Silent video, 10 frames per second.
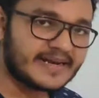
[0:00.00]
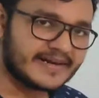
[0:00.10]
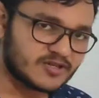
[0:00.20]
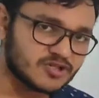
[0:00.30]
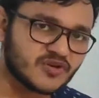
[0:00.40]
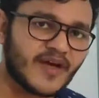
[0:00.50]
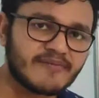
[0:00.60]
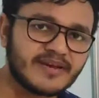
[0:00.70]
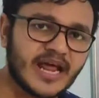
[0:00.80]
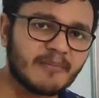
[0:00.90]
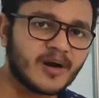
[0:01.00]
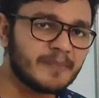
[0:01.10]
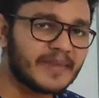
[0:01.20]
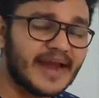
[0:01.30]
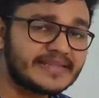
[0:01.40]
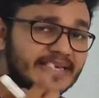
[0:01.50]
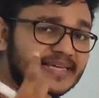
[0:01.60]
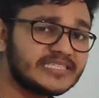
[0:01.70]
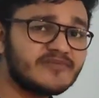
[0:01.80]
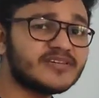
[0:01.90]
it is also 5 in number, and the
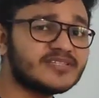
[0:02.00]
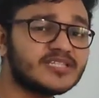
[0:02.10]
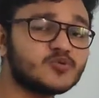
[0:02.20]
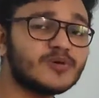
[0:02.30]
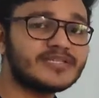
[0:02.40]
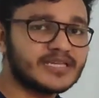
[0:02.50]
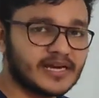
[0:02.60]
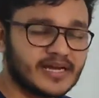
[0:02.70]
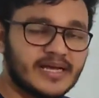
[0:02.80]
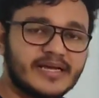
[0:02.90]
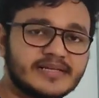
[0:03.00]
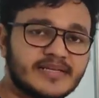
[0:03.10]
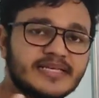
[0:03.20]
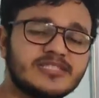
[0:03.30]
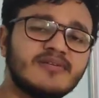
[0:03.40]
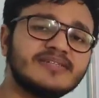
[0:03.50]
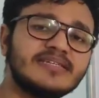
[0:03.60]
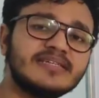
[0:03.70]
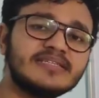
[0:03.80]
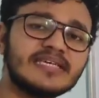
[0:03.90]
estivation is twisted. The estivation
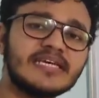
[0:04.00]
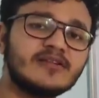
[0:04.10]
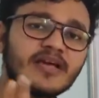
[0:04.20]
is seen